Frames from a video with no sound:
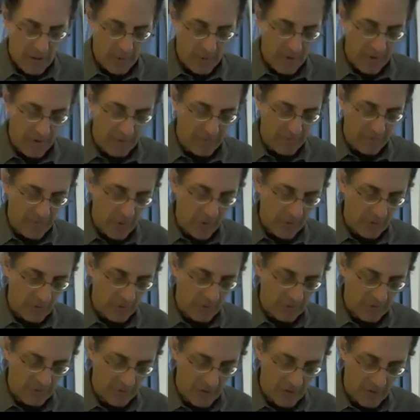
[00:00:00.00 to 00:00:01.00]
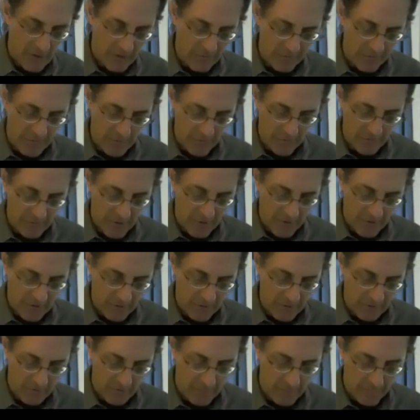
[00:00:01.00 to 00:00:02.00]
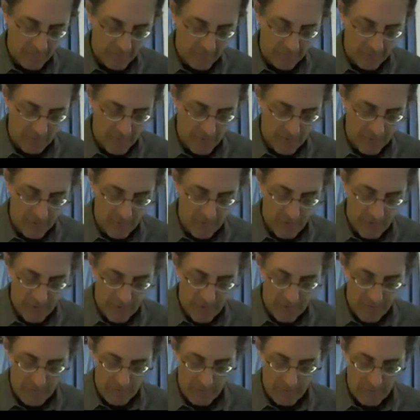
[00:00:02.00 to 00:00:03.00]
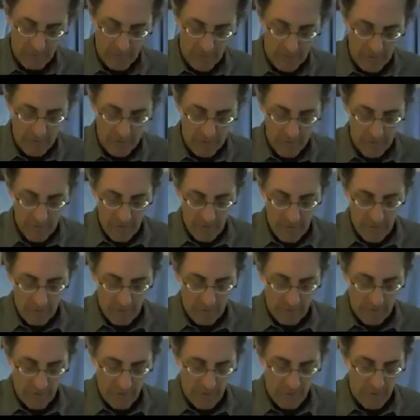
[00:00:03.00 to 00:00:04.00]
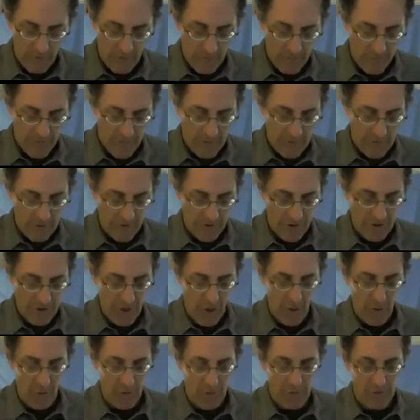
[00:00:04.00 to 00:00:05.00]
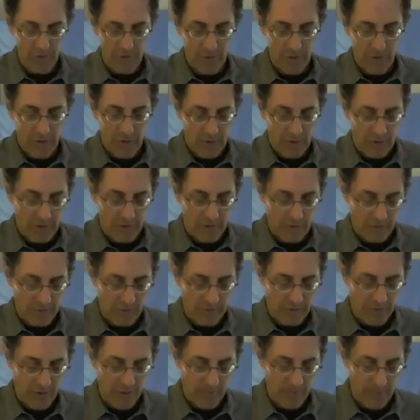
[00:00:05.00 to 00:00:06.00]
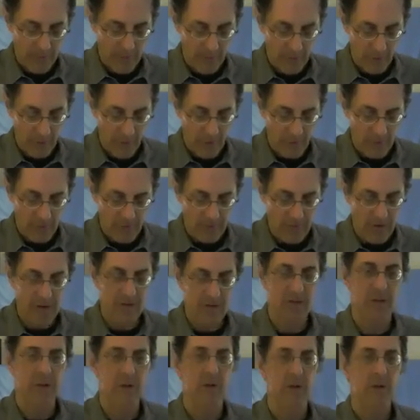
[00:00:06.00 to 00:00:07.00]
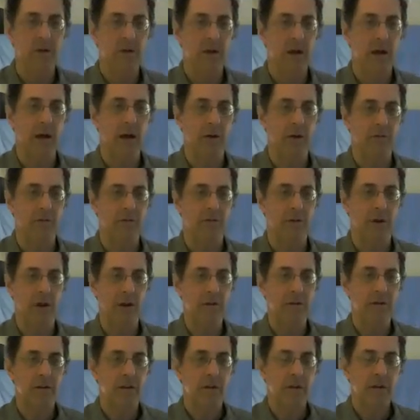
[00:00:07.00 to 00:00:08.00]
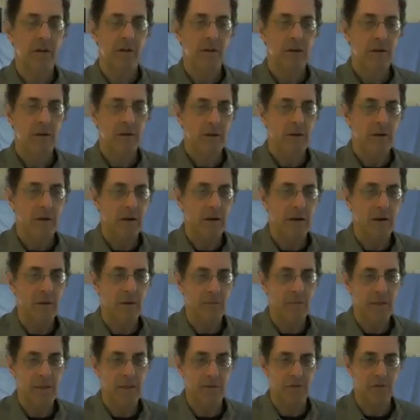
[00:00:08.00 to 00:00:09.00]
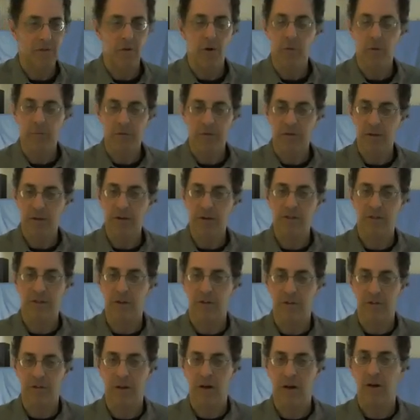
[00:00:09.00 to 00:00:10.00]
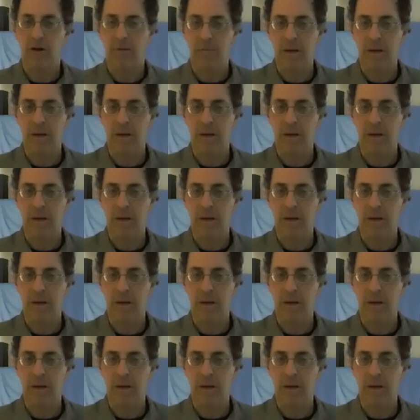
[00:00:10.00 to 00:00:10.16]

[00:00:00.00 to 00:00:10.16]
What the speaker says: We can focus first on the simplest one, this one. So it shows that there's some normalization out in front. And this normalization is there to